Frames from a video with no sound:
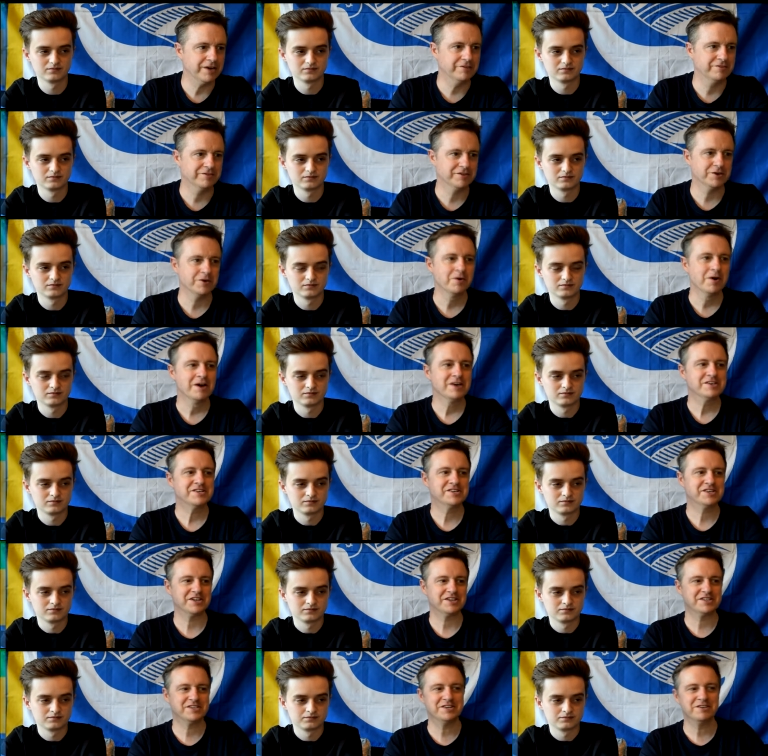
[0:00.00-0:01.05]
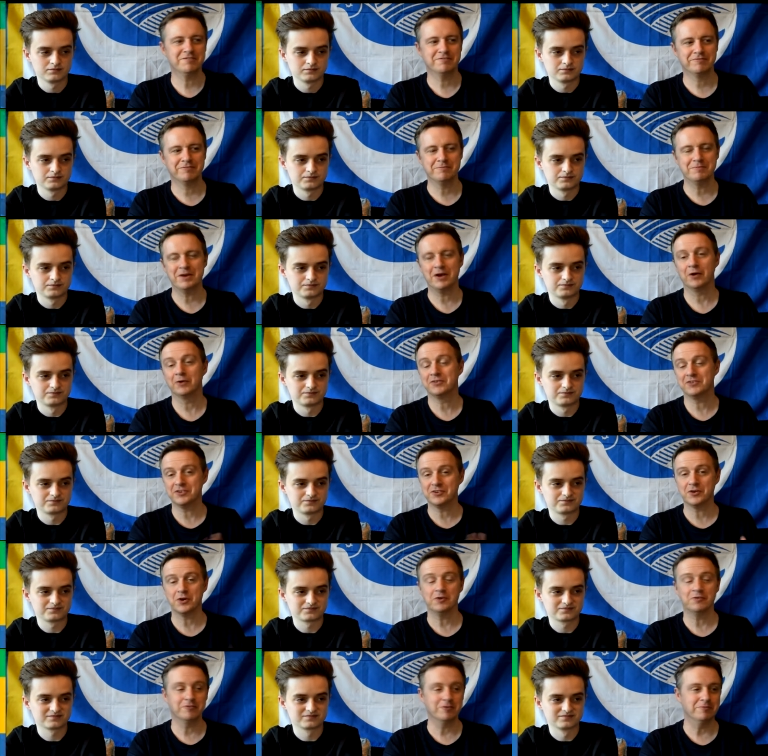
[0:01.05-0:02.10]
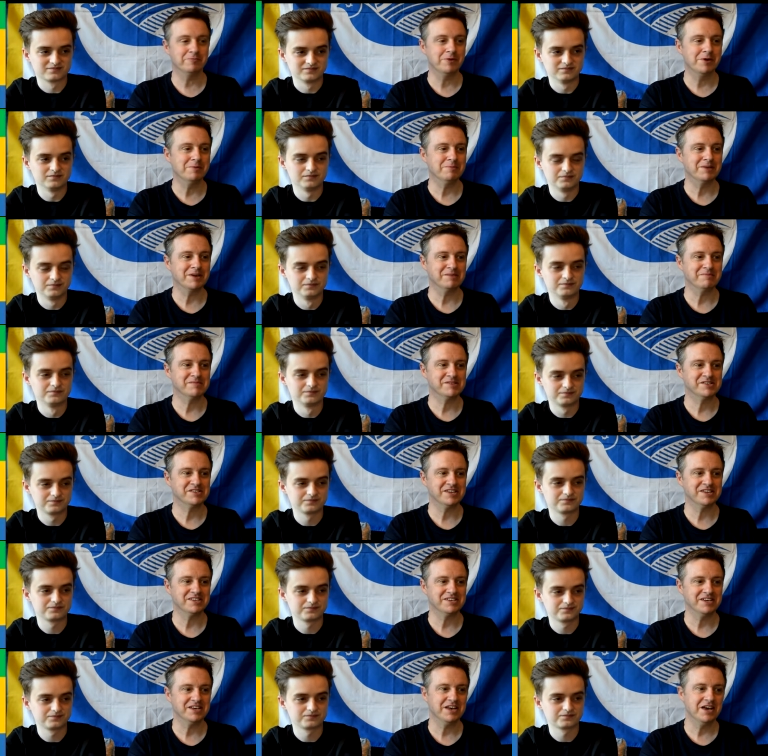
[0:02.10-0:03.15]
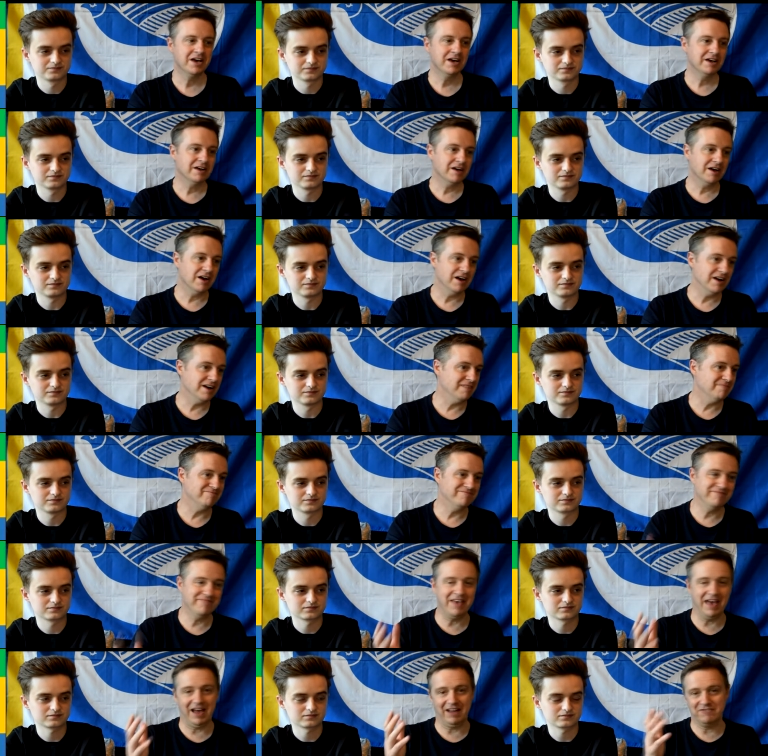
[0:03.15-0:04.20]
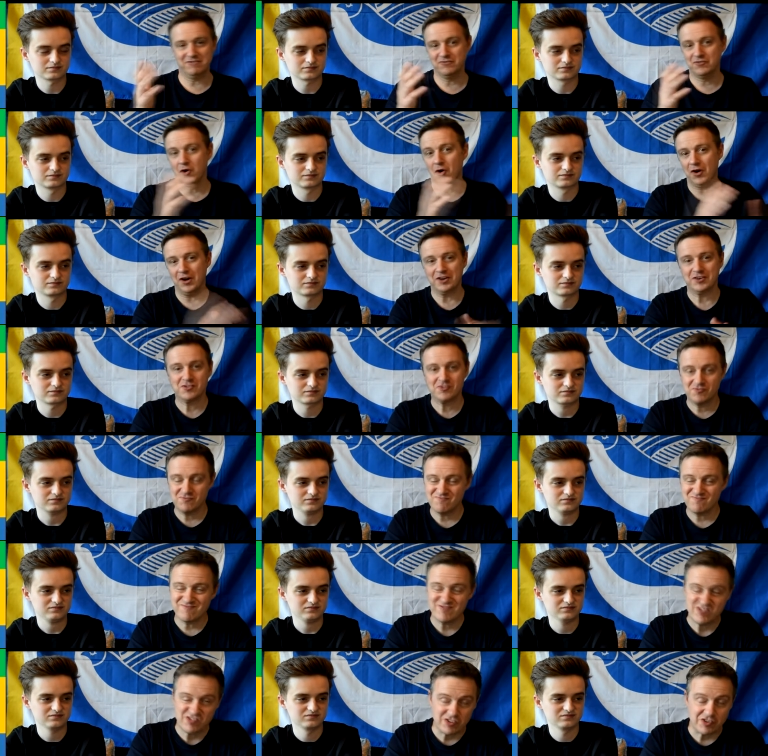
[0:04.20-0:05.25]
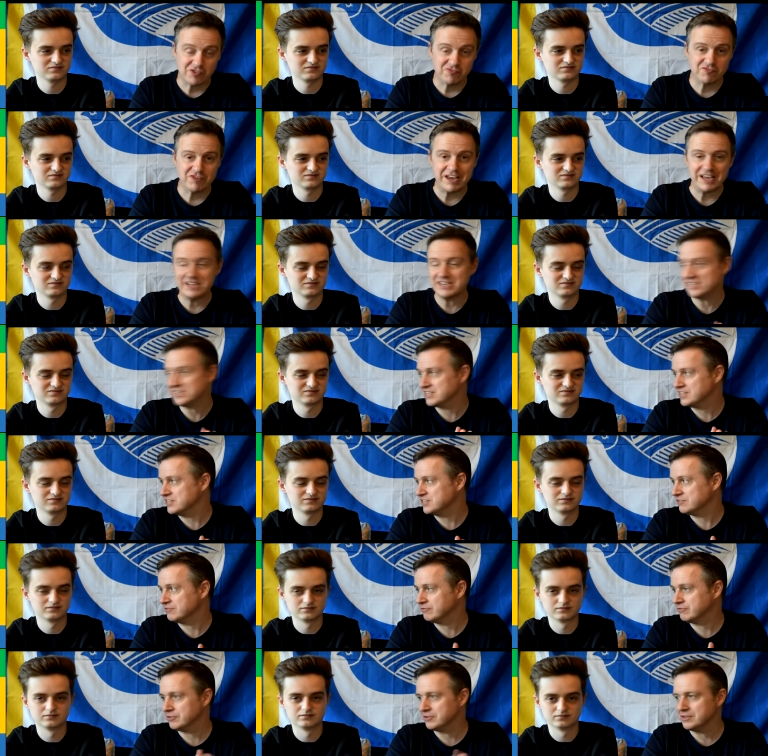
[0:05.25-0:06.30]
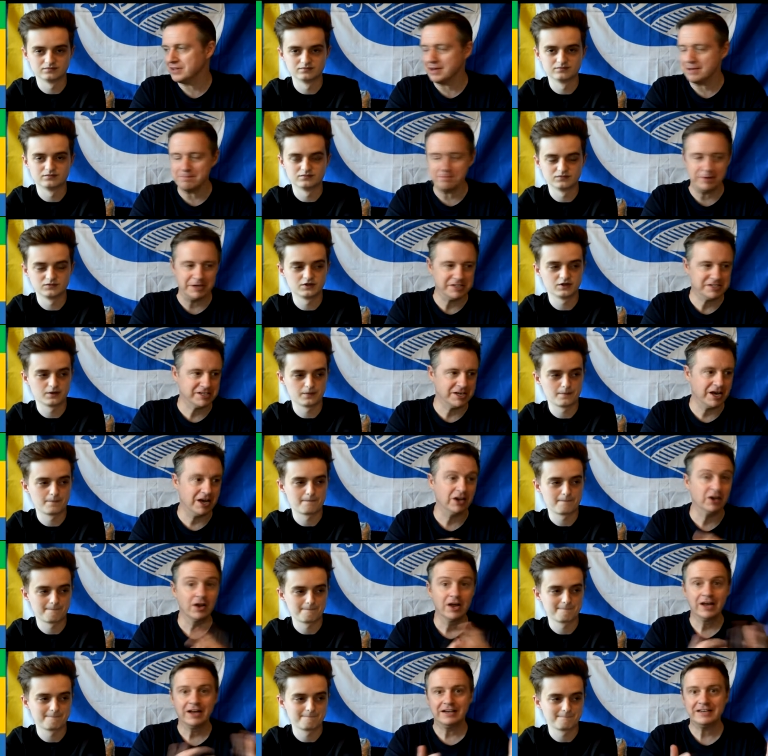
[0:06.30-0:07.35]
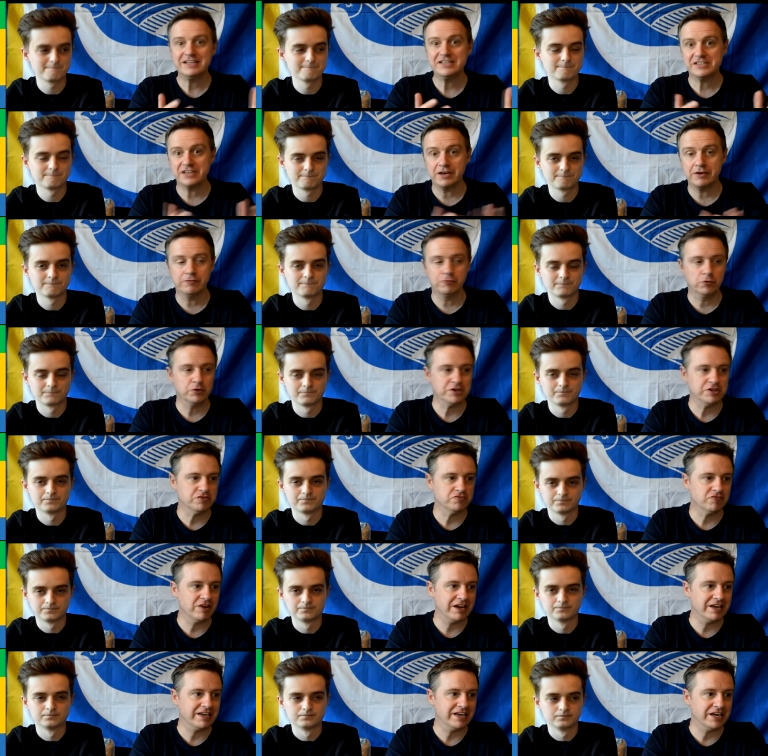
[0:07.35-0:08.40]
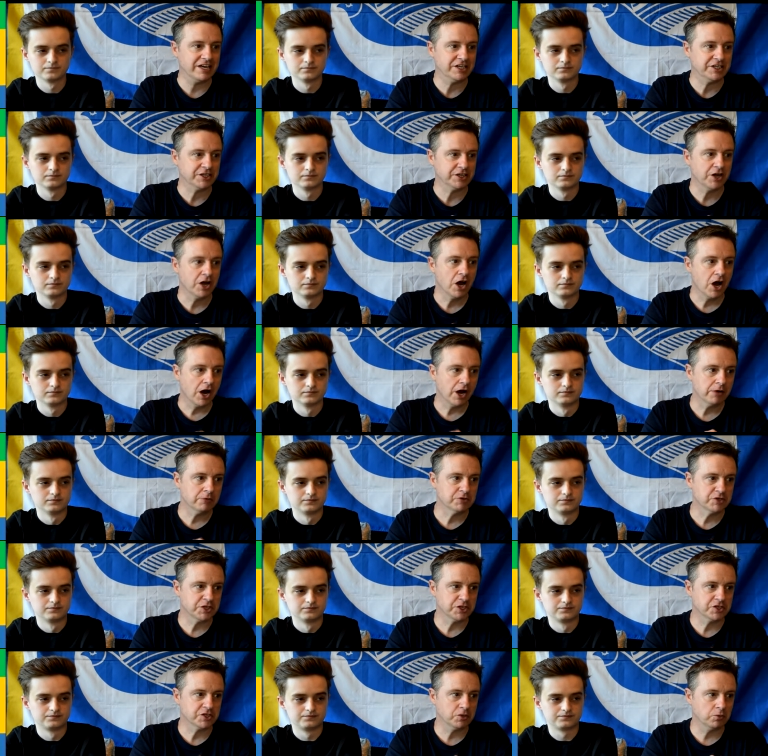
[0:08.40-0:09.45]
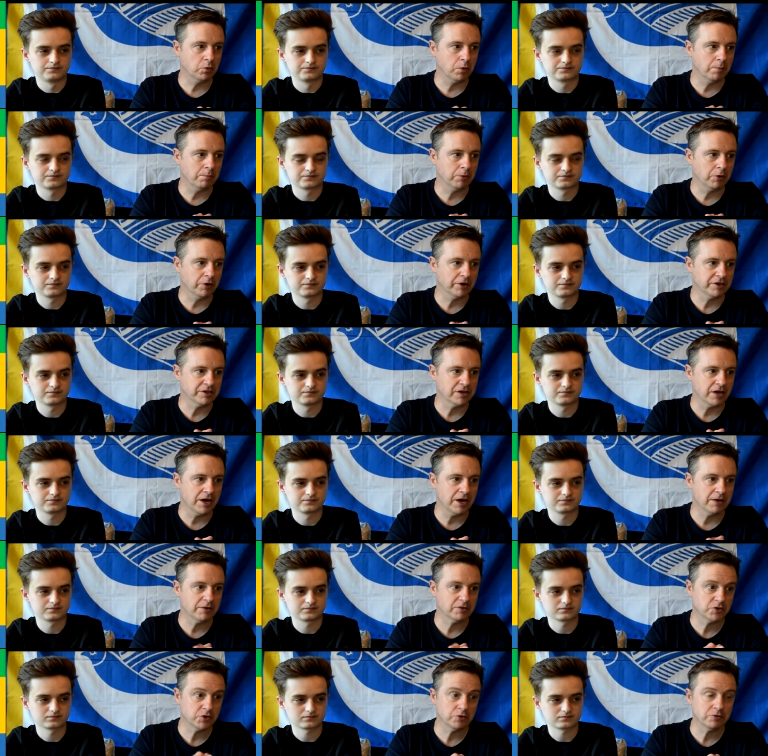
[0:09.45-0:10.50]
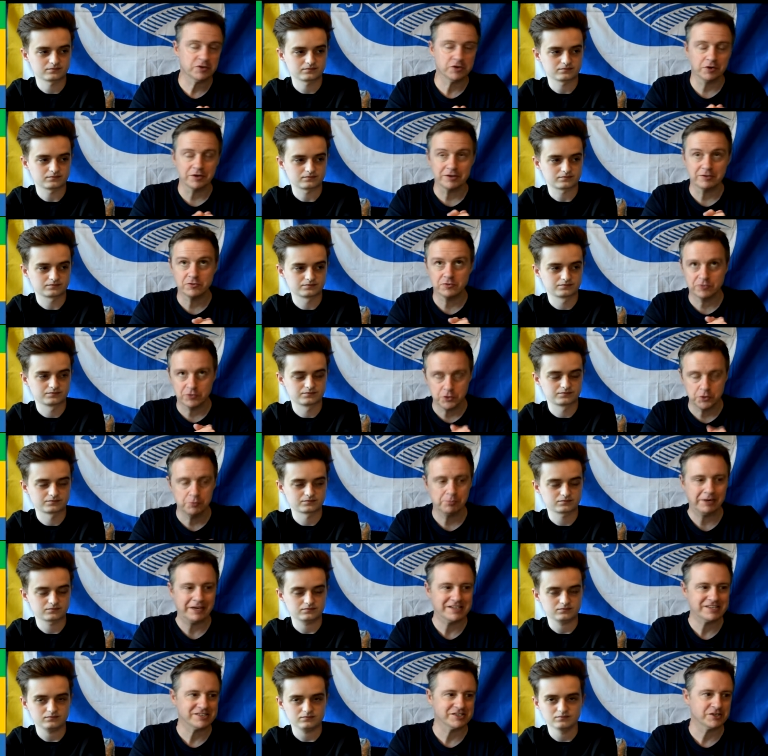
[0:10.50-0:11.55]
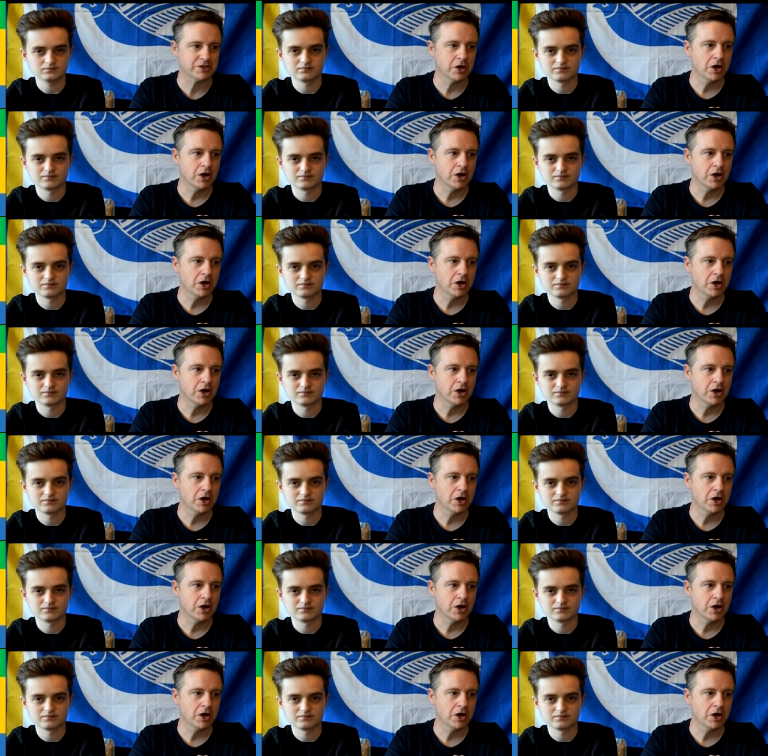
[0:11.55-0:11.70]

Speaker 1: so 16th for me. I did go for Birmingham City. Uh, yeah, not a the greatest season for them, but yeah. uh, at least they avoided relegation. I was just a one point, uh, two, sorry, two places